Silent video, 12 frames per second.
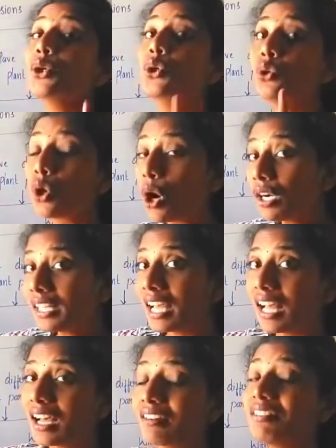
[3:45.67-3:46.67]
do not
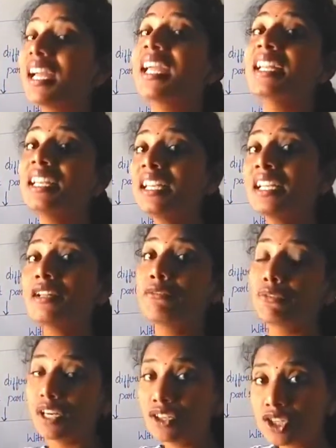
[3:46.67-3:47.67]
have any
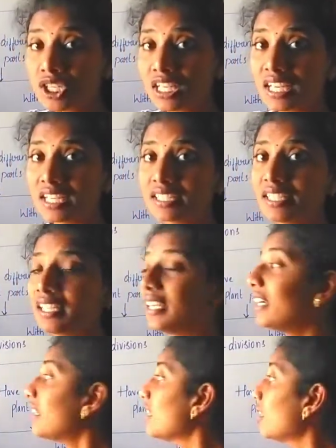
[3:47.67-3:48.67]

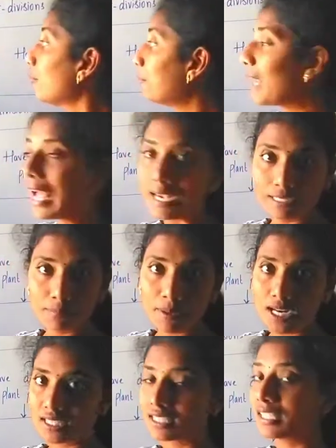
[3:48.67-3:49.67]
differentiated plant
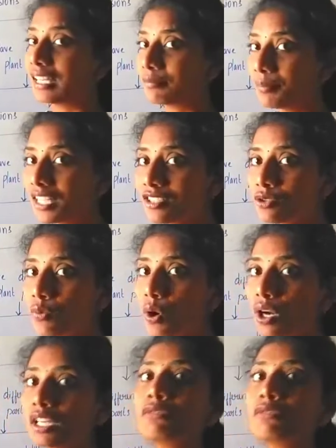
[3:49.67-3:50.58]
parts, that means what?